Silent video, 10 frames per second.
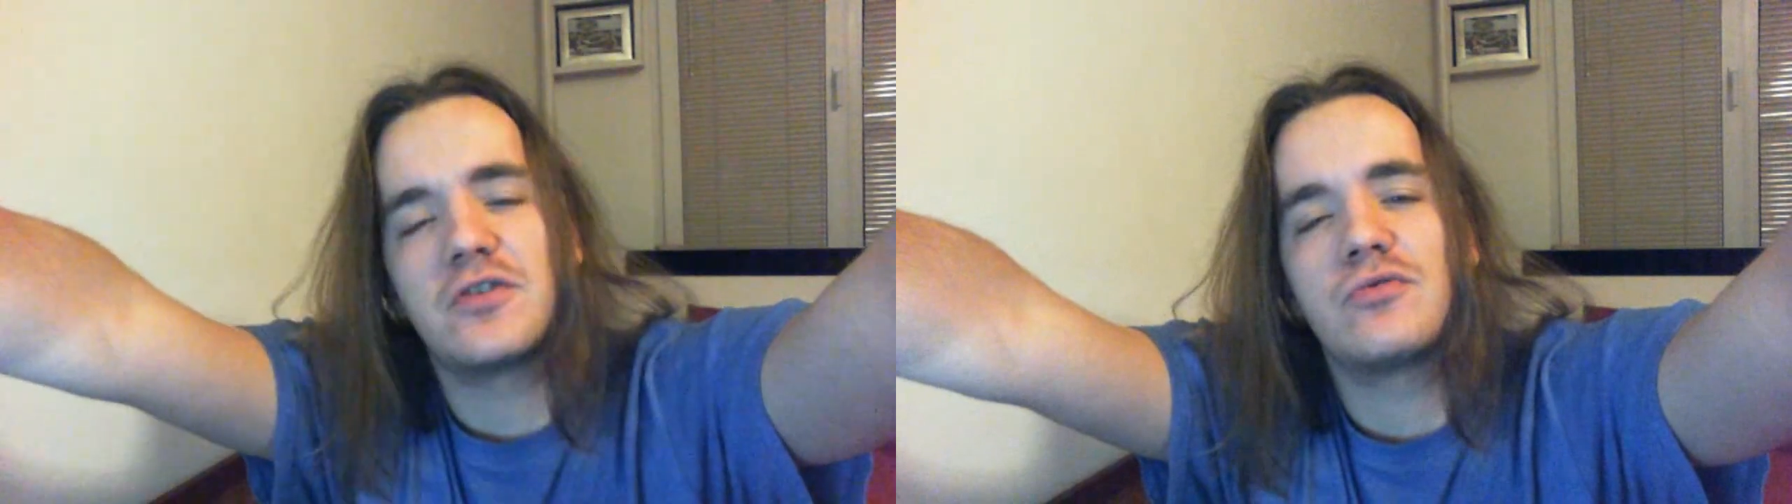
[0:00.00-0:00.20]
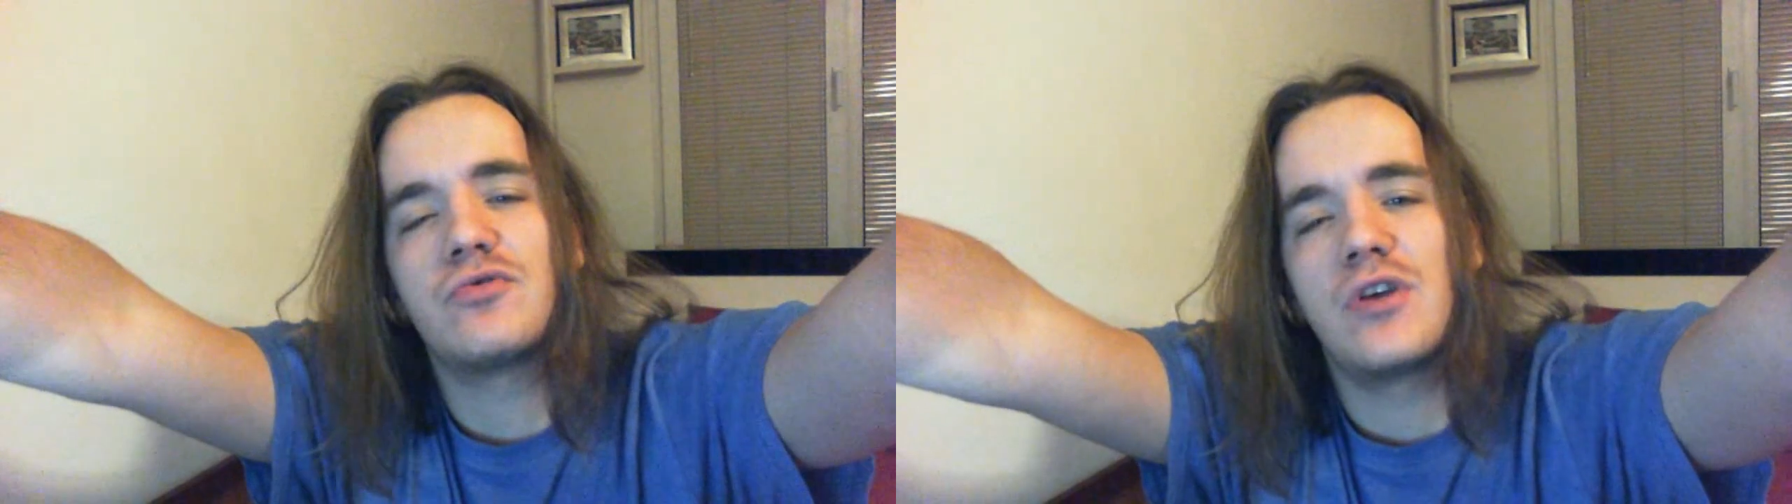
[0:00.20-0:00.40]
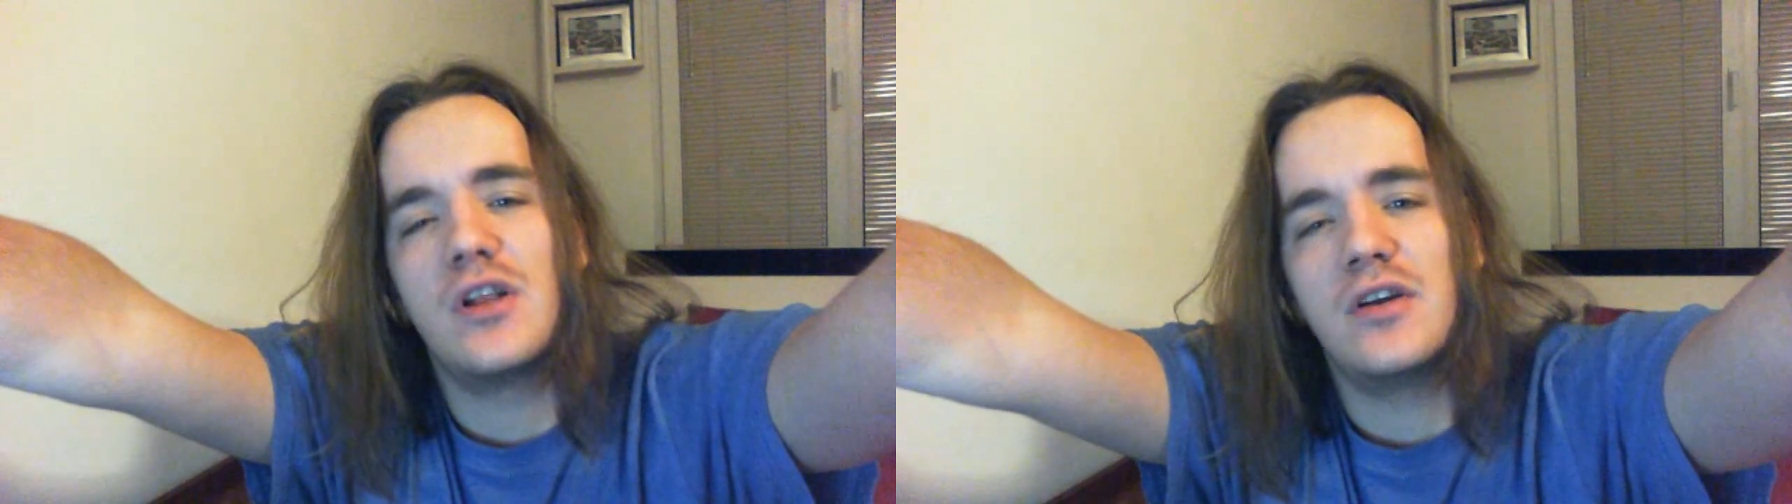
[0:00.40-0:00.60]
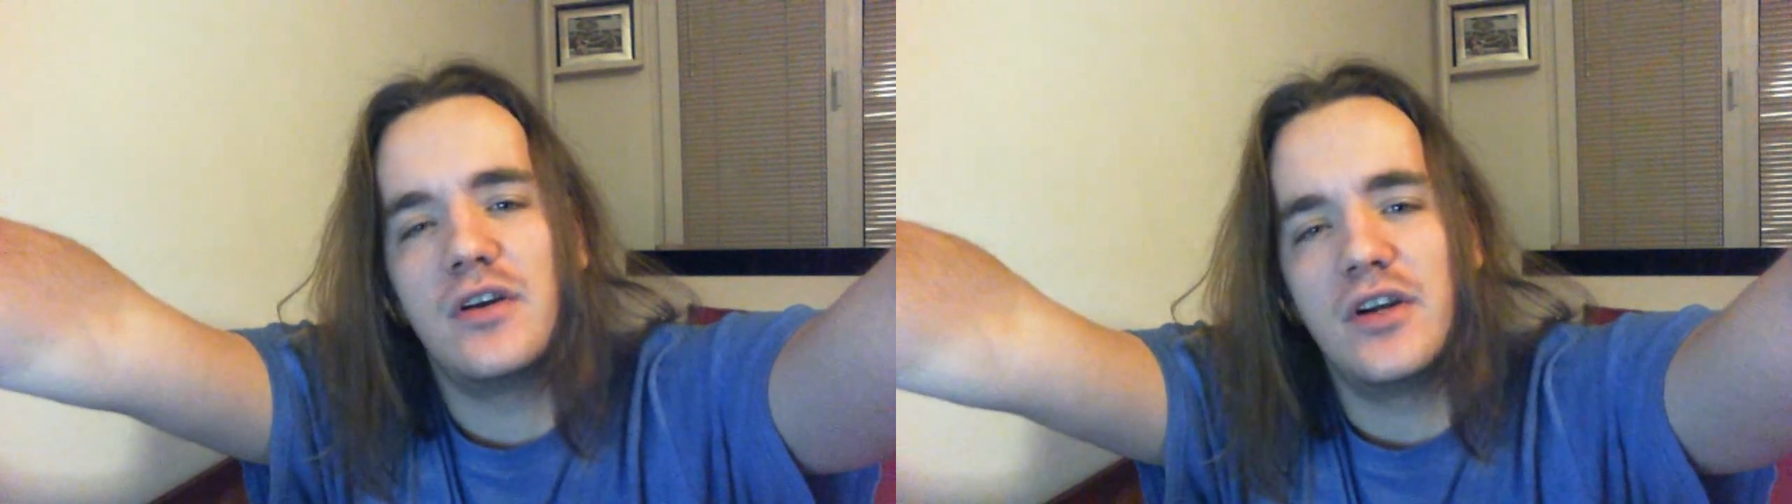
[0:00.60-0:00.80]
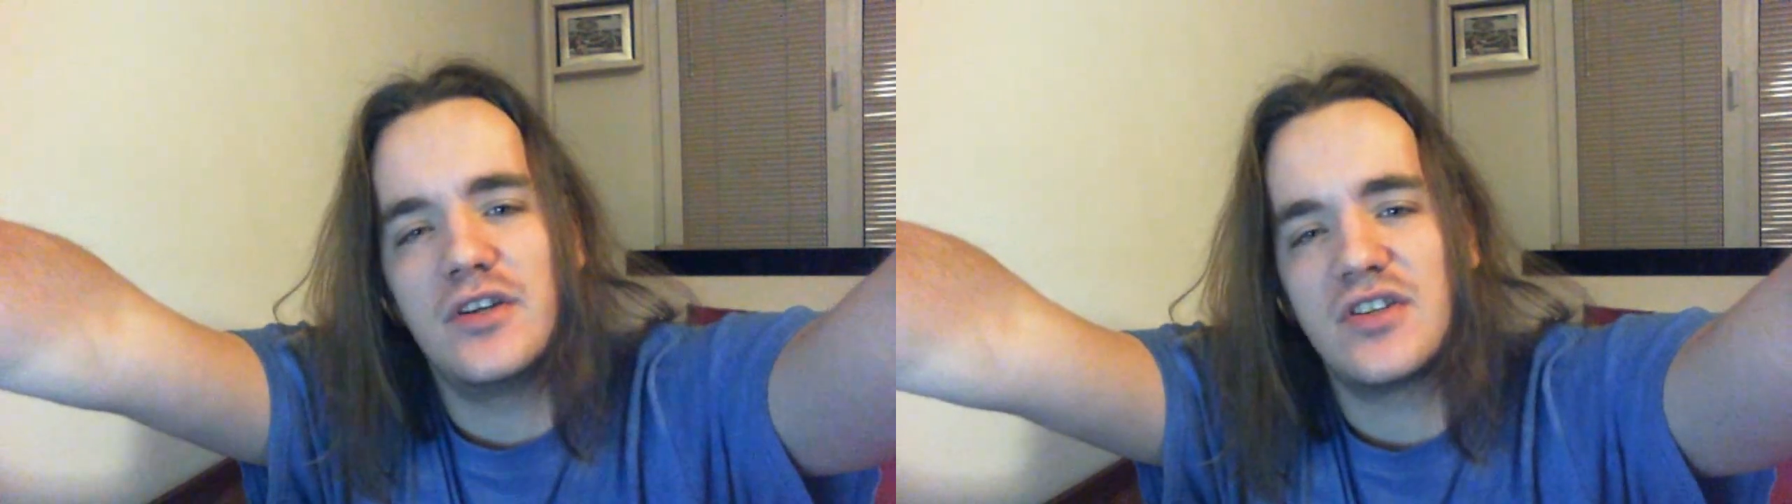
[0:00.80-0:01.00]
trailer
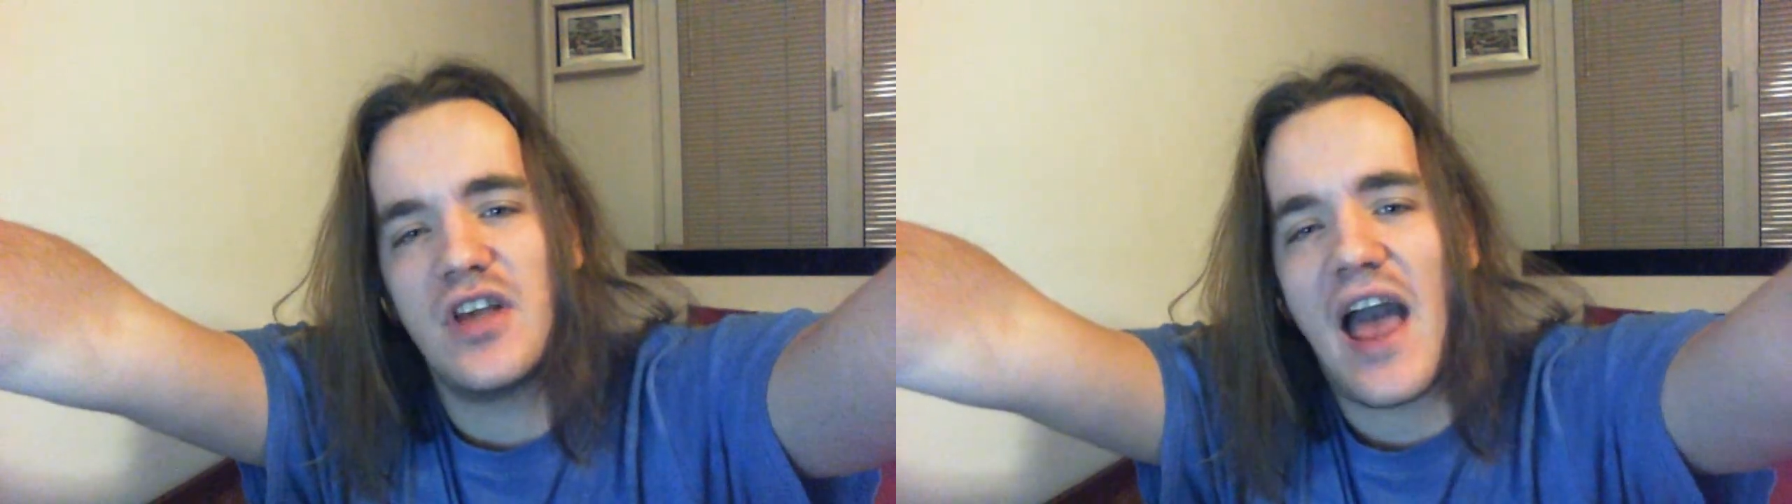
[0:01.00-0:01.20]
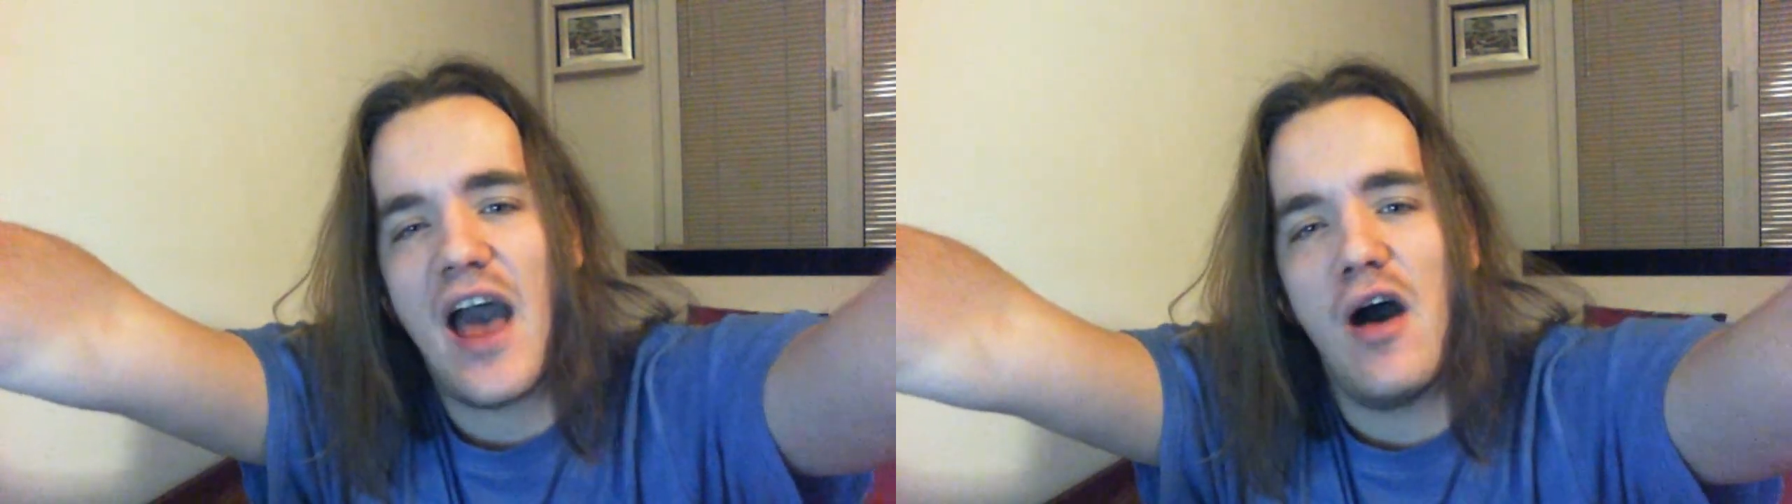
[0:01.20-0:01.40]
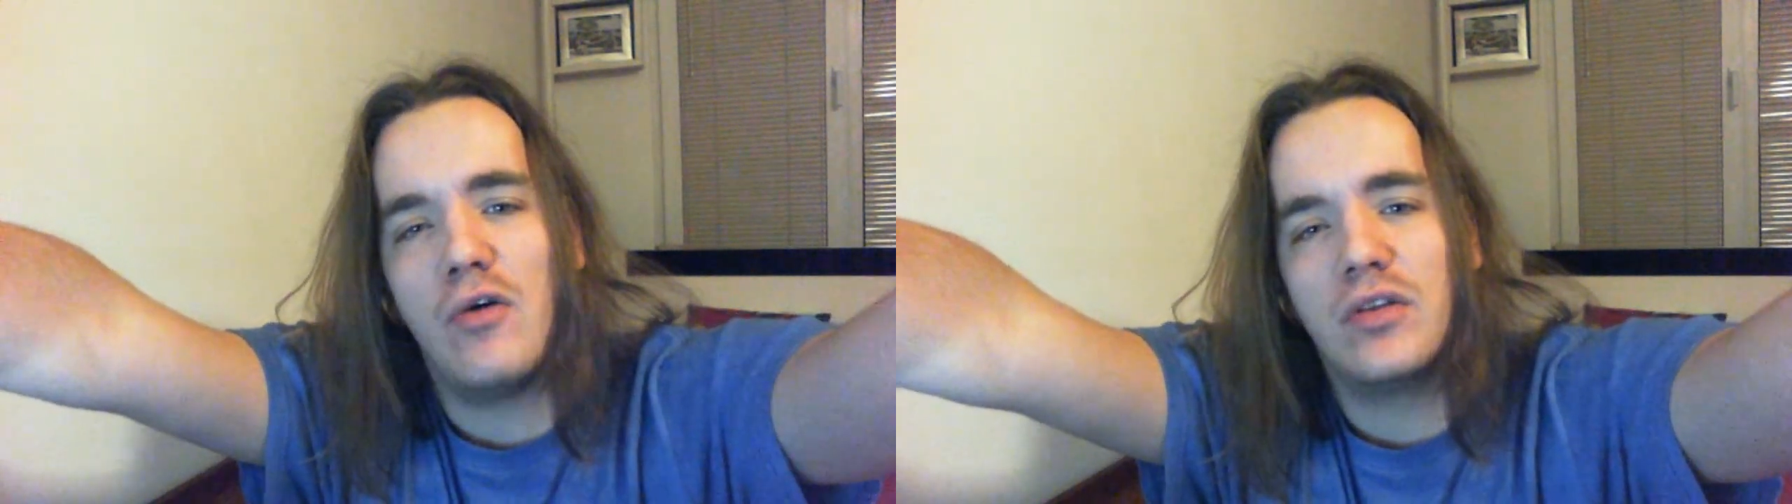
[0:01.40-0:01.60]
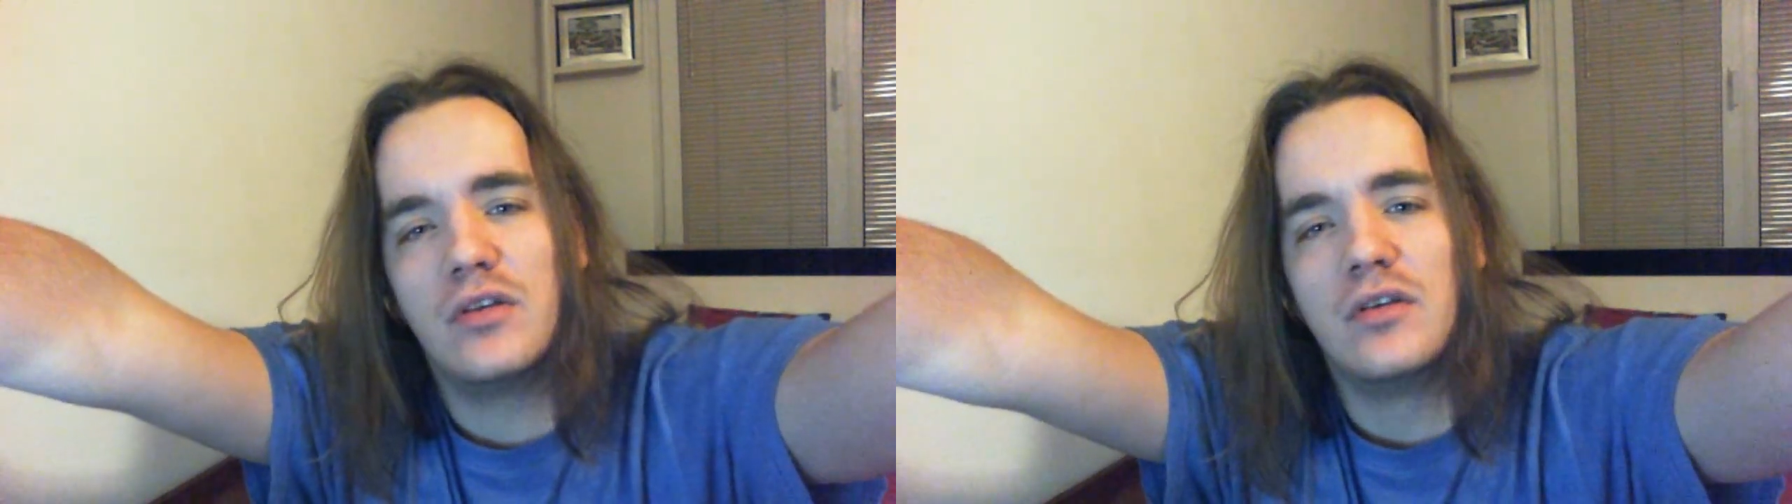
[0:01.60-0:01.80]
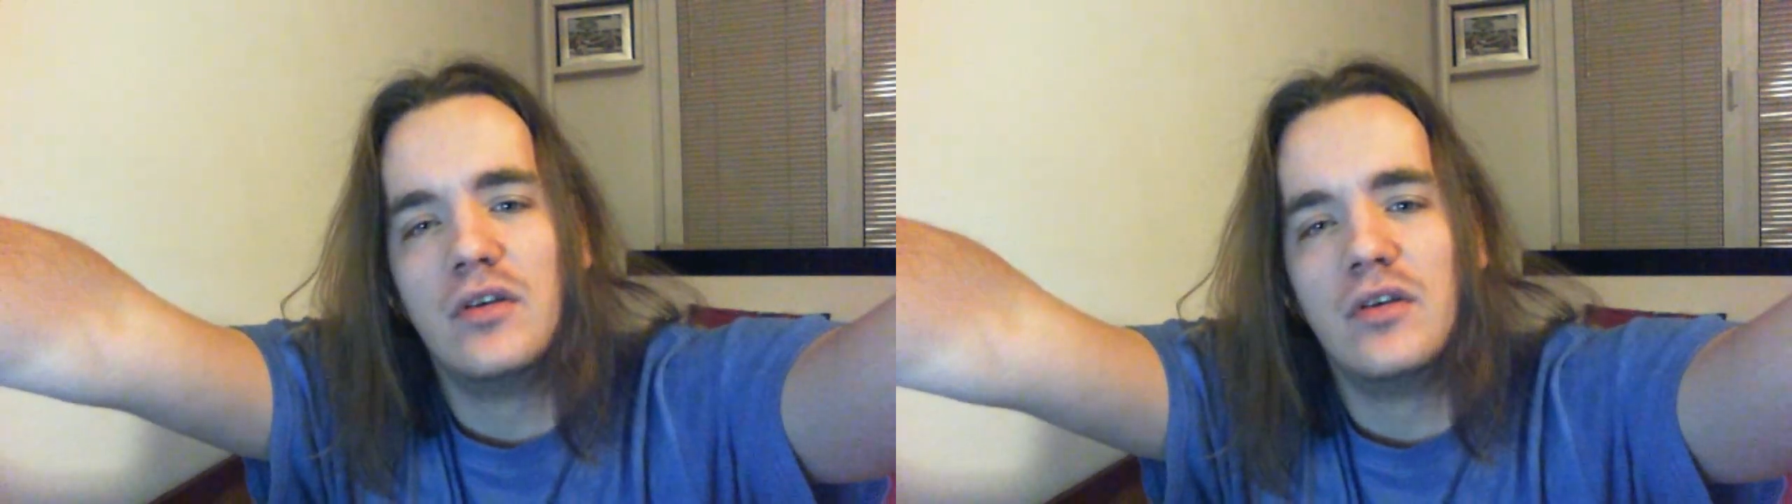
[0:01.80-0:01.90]
is out